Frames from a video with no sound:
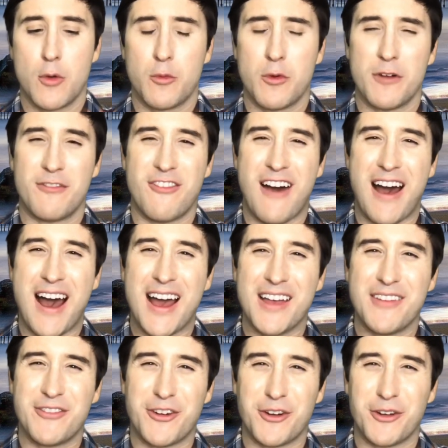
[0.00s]

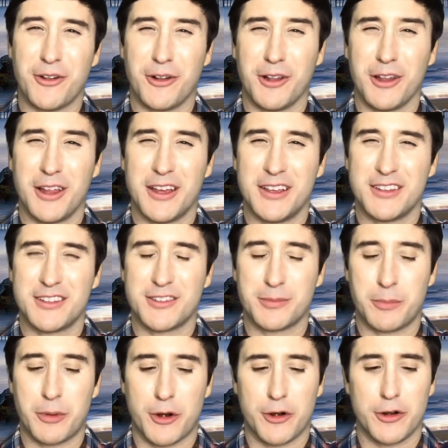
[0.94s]
Revival is
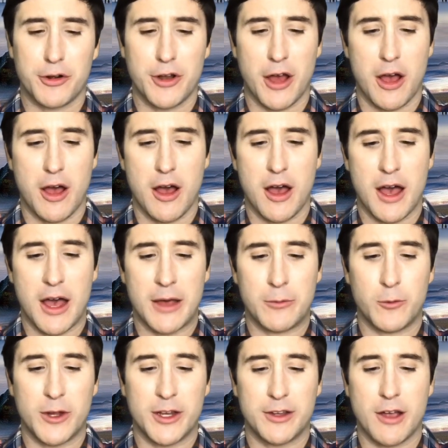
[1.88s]
spurred
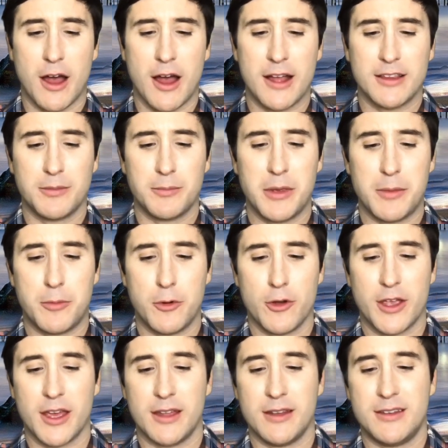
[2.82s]
on when God's people
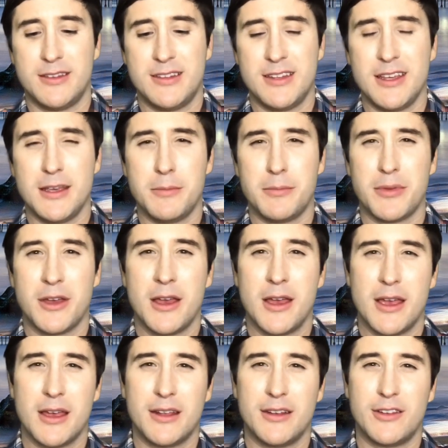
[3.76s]
get deep
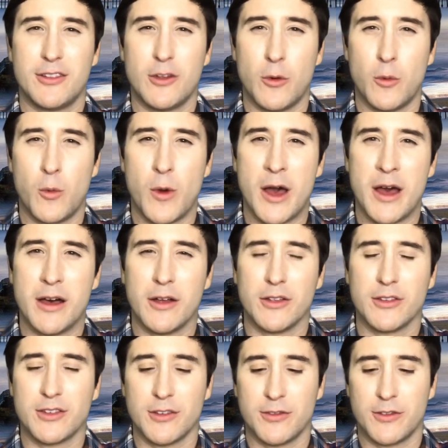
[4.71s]
into the wells